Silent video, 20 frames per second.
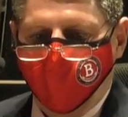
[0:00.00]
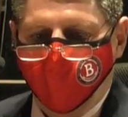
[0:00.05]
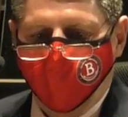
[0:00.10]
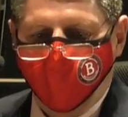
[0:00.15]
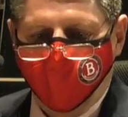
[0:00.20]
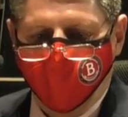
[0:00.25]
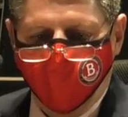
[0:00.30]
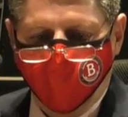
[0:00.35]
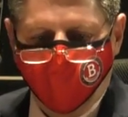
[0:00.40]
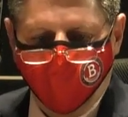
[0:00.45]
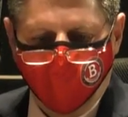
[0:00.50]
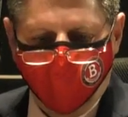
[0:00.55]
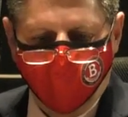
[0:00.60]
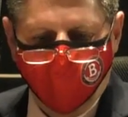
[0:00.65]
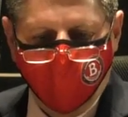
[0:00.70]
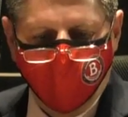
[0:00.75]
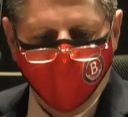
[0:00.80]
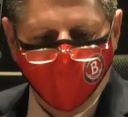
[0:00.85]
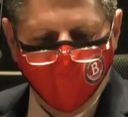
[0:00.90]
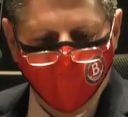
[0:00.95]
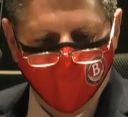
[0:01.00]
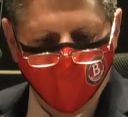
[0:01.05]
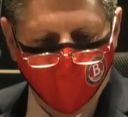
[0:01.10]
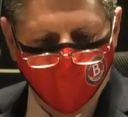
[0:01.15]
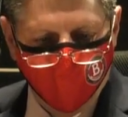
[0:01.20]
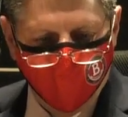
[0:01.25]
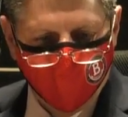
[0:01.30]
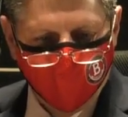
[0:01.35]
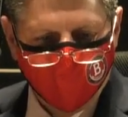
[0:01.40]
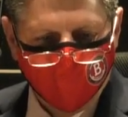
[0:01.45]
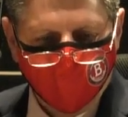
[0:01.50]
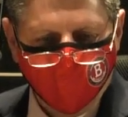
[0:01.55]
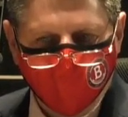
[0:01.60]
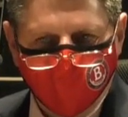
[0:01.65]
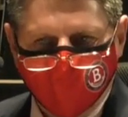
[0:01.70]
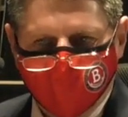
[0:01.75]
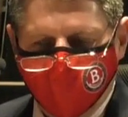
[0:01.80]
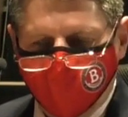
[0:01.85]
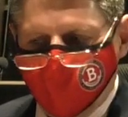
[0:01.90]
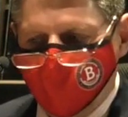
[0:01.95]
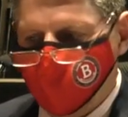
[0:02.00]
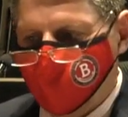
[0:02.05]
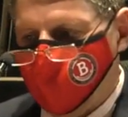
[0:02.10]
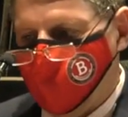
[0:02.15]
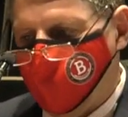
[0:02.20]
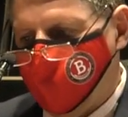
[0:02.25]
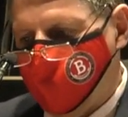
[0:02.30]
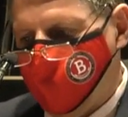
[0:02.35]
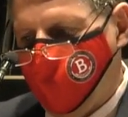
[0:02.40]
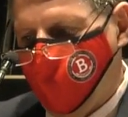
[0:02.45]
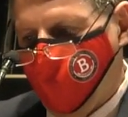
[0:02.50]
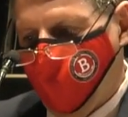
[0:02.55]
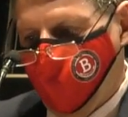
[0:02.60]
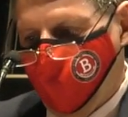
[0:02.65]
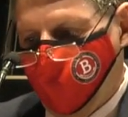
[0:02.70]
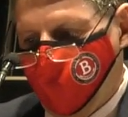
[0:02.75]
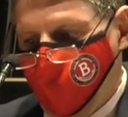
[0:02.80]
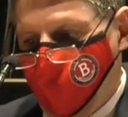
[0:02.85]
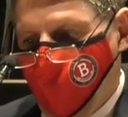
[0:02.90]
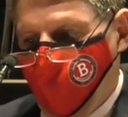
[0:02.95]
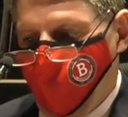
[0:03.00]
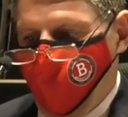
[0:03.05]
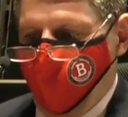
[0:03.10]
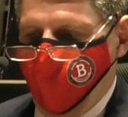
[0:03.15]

people are happy about, positions that deal with, you know,